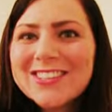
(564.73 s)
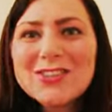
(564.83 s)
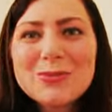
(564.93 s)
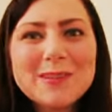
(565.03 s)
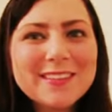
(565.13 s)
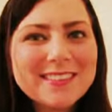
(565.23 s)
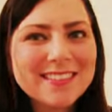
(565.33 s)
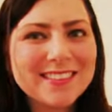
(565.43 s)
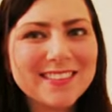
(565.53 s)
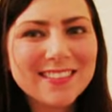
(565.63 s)
2
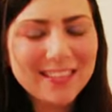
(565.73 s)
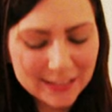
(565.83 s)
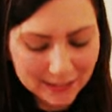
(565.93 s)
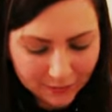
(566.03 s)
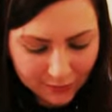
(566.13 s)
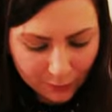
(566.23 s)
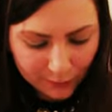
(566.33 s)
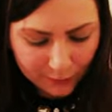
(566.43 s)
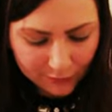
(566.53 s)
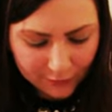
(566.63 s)
pieces and they think you're
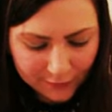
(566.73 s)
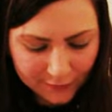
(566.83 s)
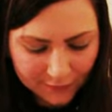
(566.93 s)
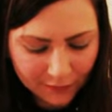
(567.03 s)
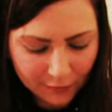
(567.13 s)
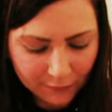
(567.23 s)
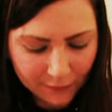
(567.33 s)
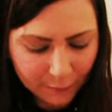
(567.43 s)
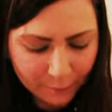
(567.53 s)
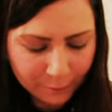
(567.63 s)
wearing a dress. It's kind of
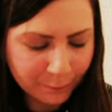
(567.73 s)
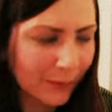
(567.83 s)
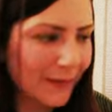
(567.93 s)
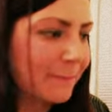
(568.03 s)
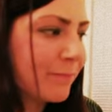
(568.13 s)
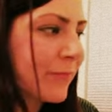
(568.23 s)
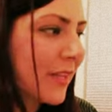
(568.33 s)
fun. But